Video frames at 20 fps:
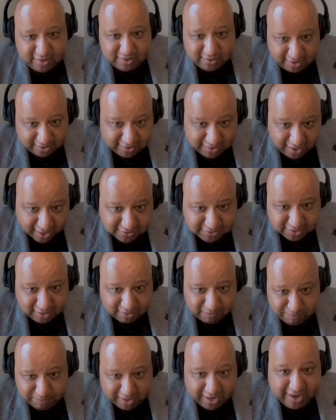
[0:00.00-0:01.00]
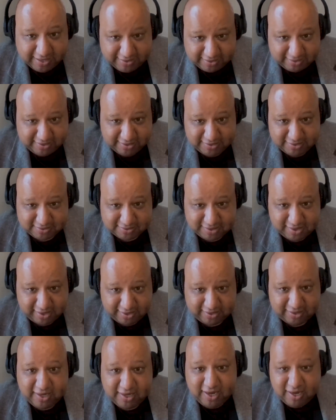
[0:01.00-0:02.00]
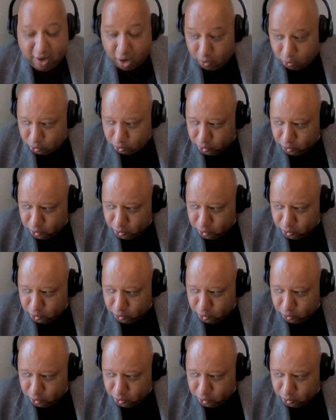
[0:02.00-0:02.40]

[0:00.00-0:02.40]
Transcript: Like that's how bad it is. Like mm. a hmm.